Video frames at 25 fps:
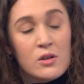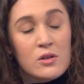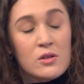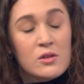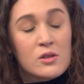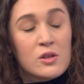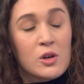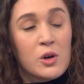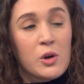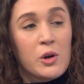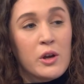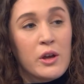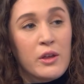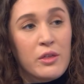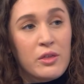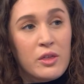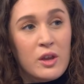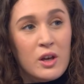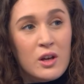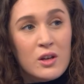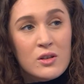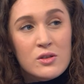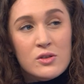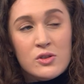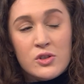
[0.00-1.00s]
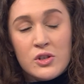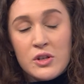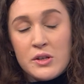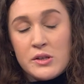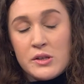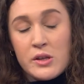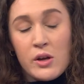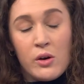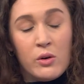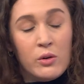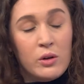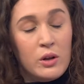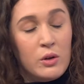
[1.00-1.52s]
So he thinks she's
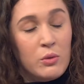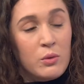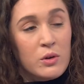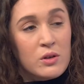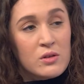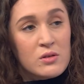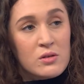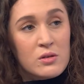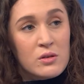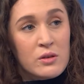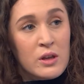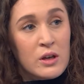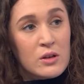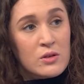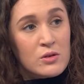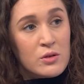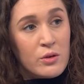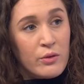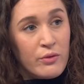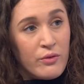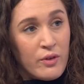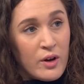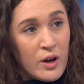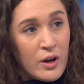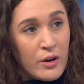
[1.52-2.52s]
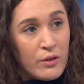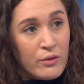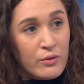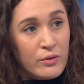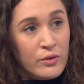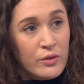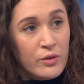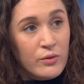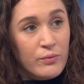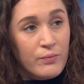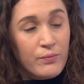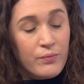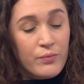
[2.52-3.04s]
the only one that
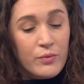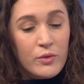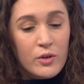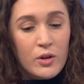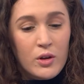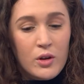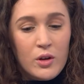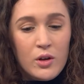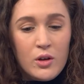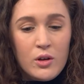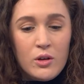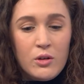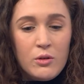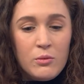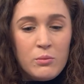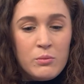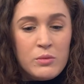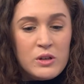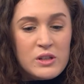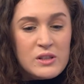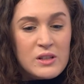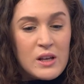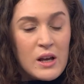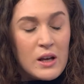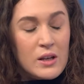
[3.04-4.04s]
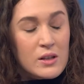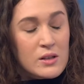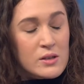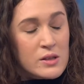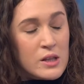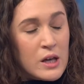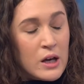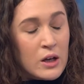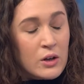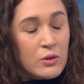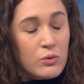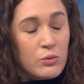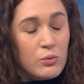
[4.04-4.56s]
survived. Besides
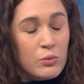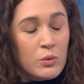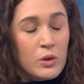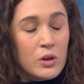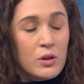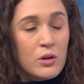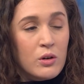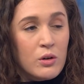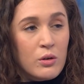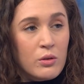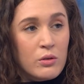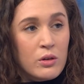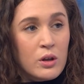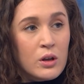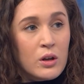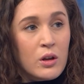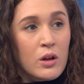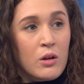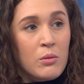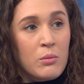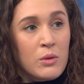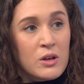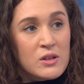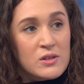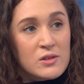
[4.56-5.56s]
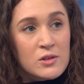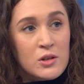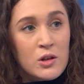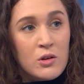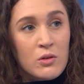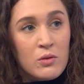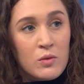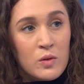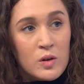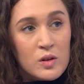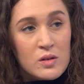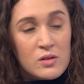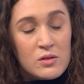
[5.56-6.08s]
that, we know that Hamas
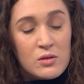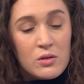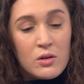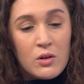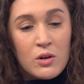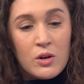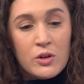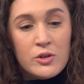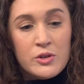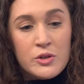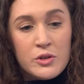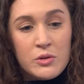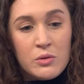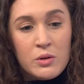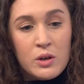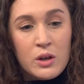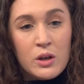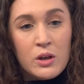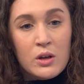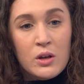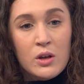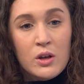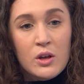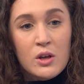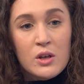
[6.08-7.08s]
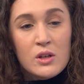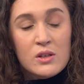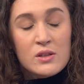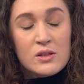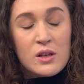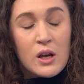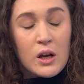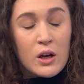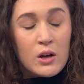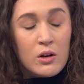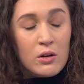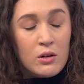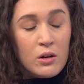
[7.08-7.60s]
terrorists are doing
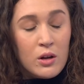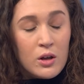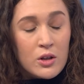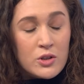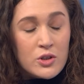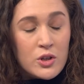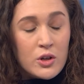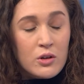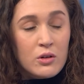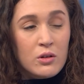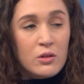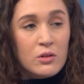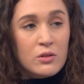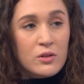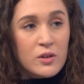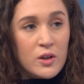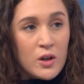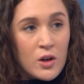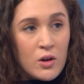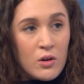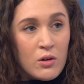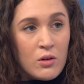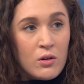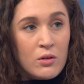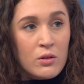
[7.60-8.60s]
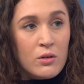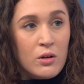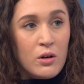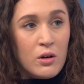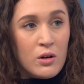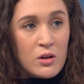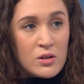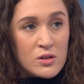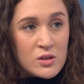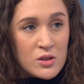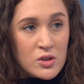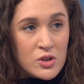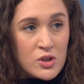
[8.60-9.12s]
psychological terror on the
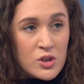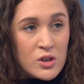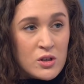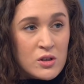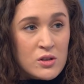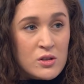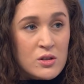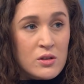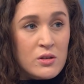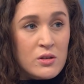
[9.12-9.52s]
hostages